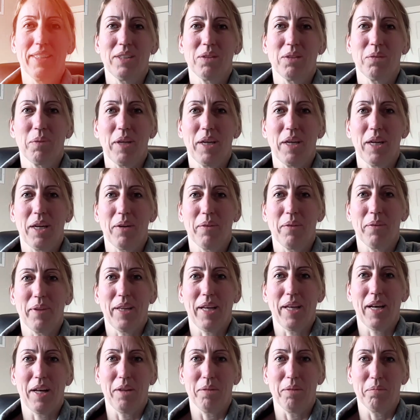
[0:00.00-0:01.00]
this way it will
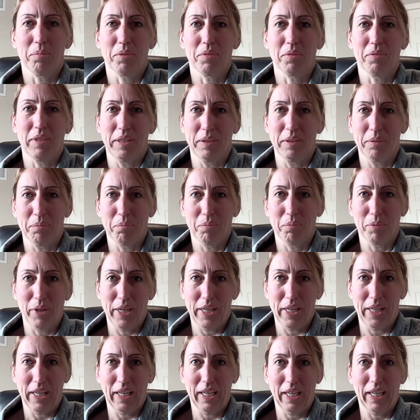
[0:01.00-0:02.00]
help prevent
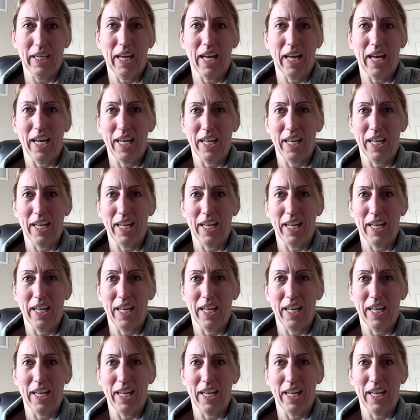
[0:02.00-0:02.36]
breaking.